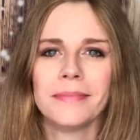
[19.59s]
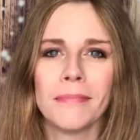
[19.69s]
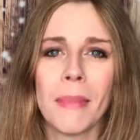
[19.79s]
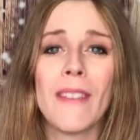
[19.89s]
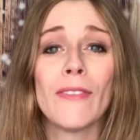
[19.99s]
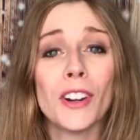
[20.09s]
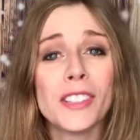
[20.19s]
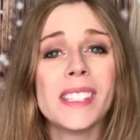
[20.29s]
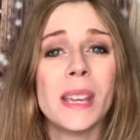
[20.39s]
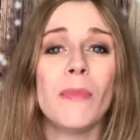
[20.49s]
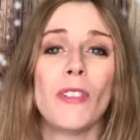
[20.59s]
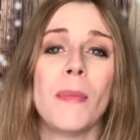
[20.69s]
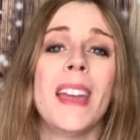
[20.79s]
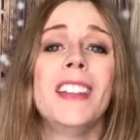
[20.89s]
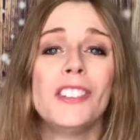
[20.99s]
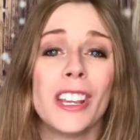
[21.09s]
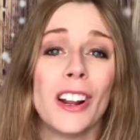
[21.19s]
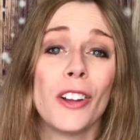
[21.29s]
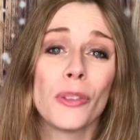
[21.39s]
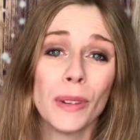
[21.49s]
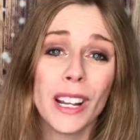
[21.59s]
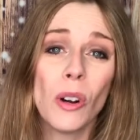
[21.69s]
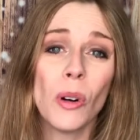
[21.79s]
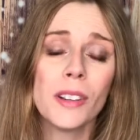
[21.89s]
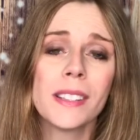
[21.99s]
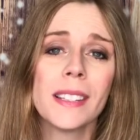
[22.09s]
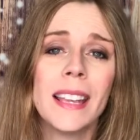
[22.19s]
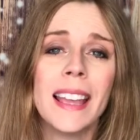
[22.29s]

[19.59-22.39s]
My first tip for managing an arthritic horse